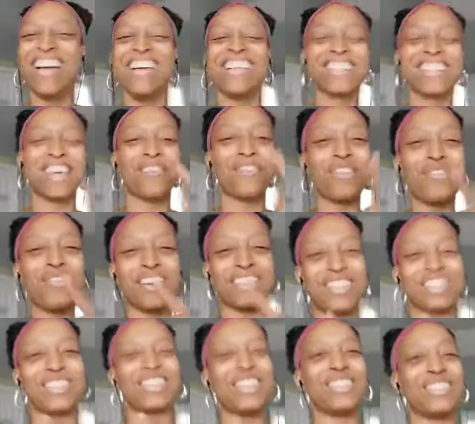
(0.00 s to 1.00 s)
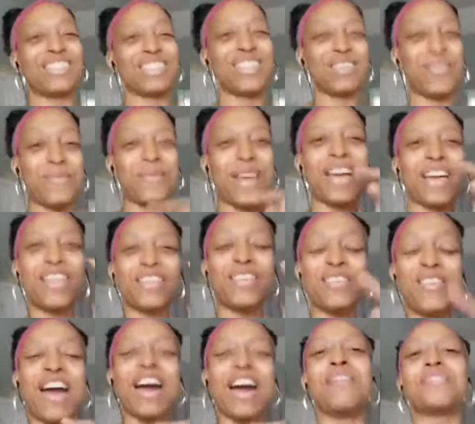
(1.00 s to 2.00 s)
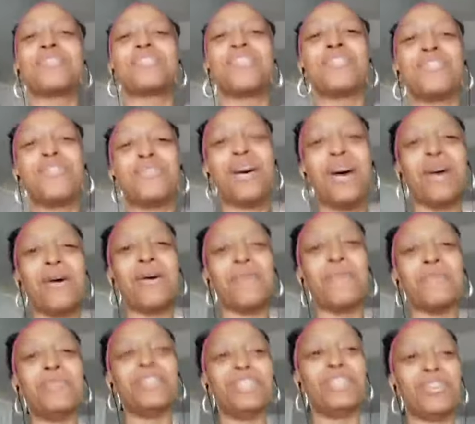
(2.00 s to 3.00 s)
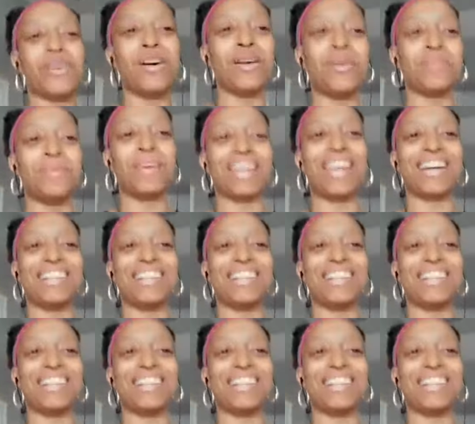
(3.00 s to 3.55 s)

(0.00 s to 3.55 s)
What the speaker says: See, if you're watching on YouTube, you have to join me,